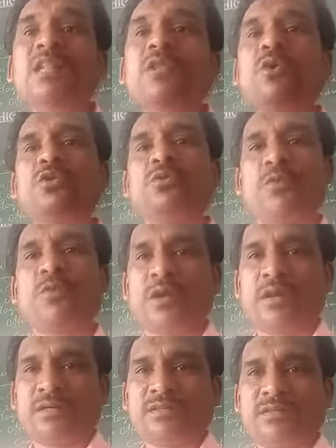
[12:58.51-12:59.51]
those
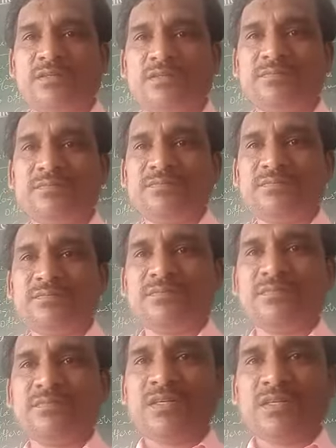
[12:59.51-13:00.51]
products.
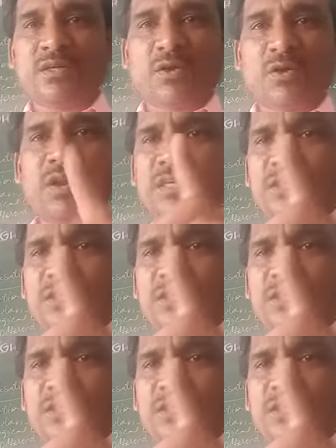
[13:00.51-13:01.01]
The colonies